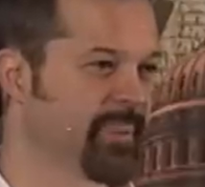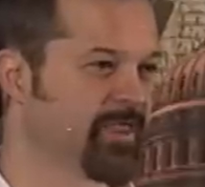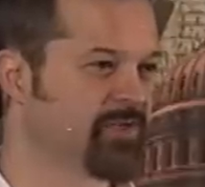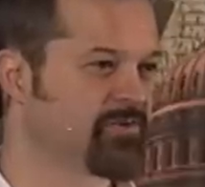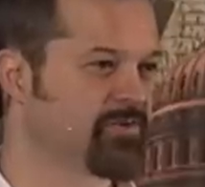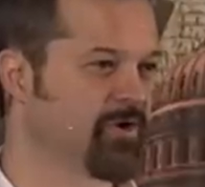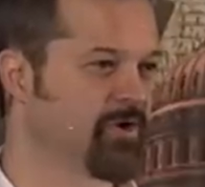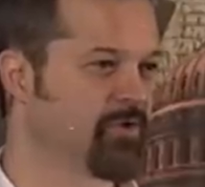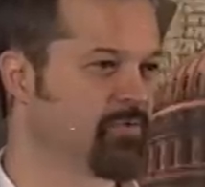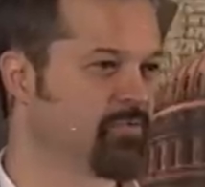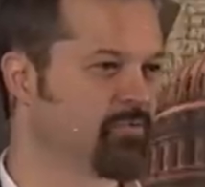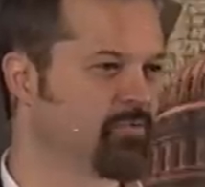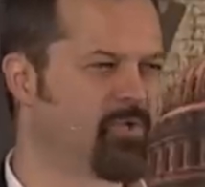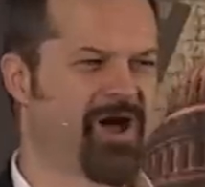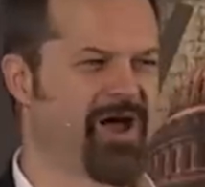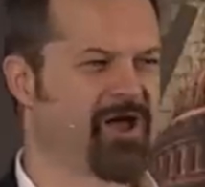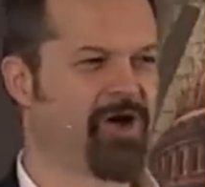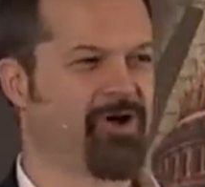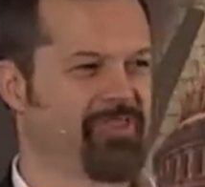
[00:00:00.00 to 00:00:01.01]
So
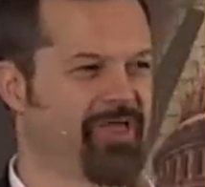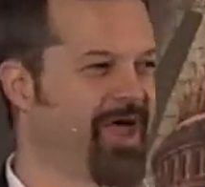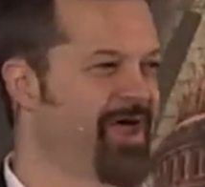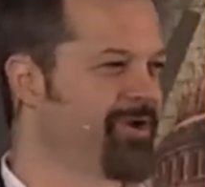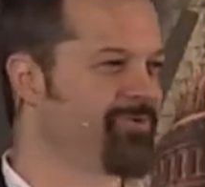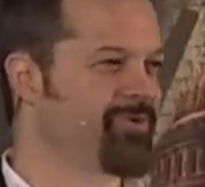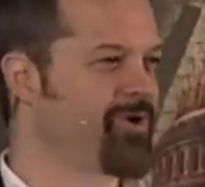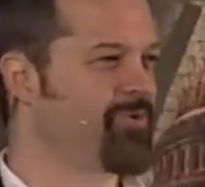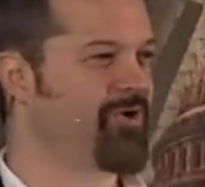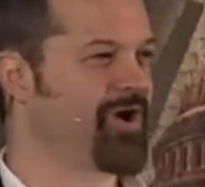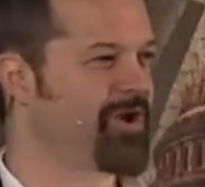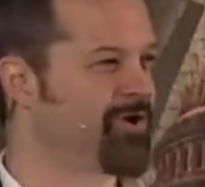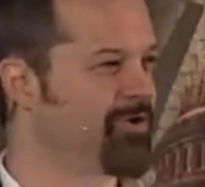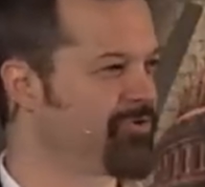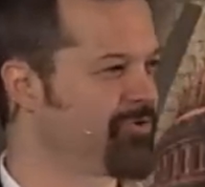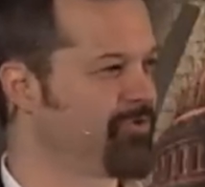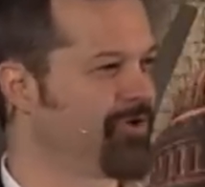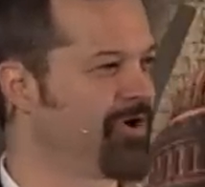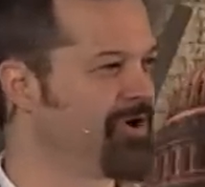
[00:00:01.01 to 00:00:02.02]
why all that? Why go
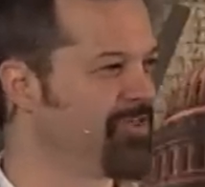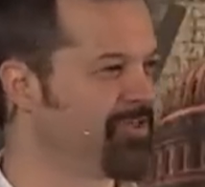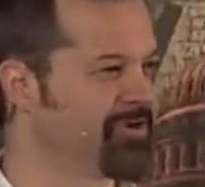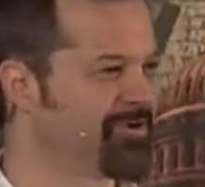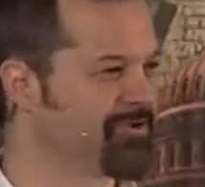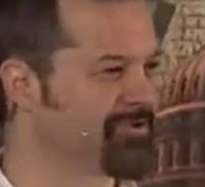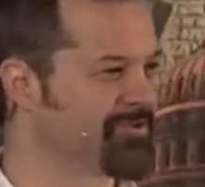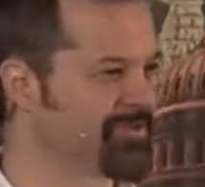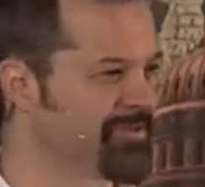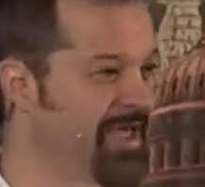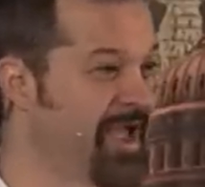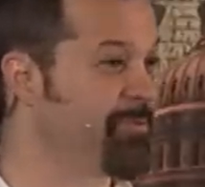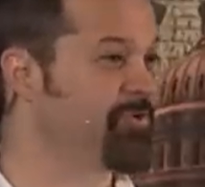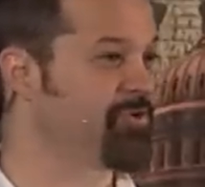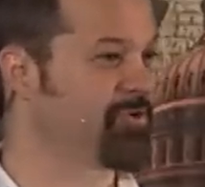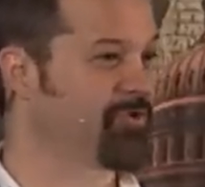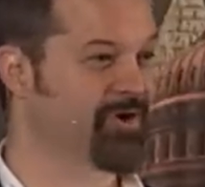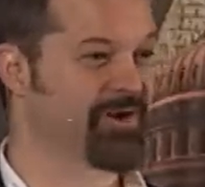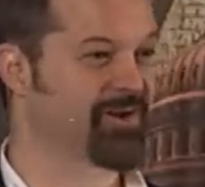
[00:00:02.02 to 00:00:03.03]
through all the
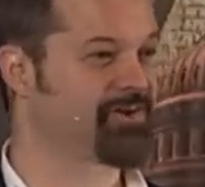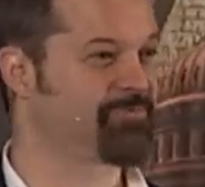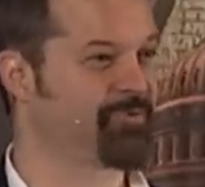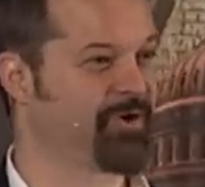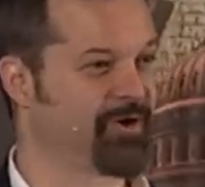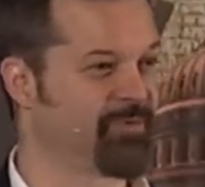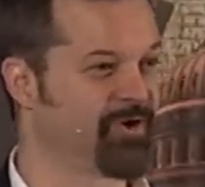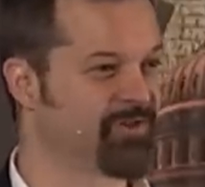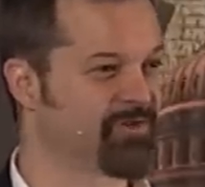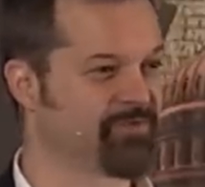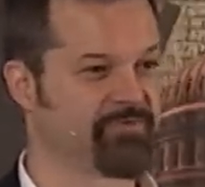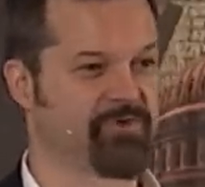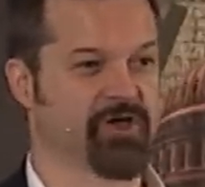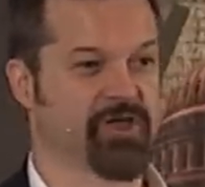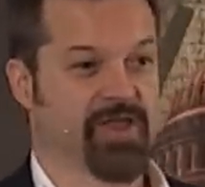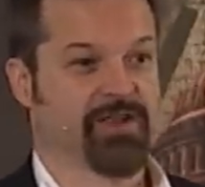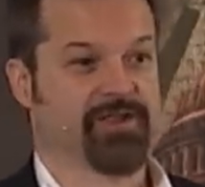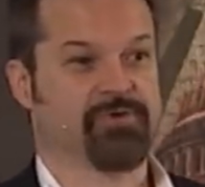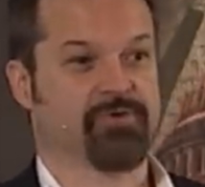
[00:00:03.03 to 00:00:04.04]
laboratory experiments if all
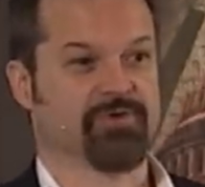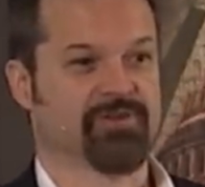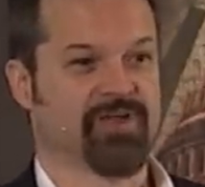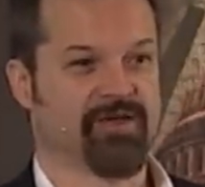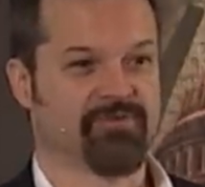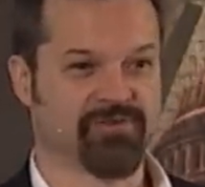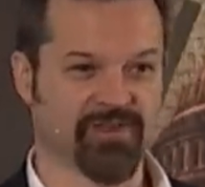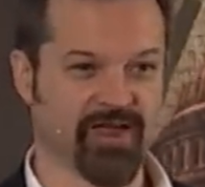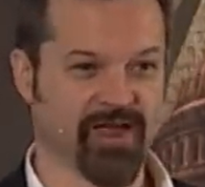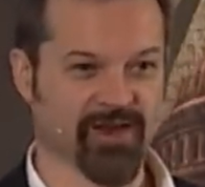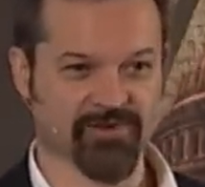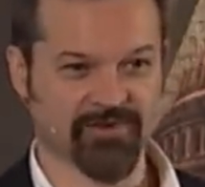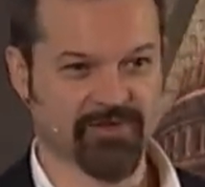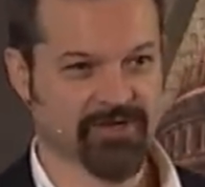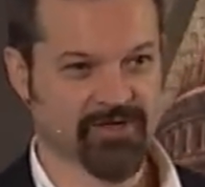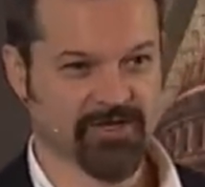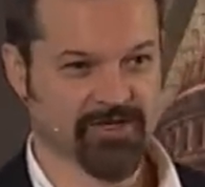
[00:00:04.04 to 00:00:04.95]
you had to do was have sex?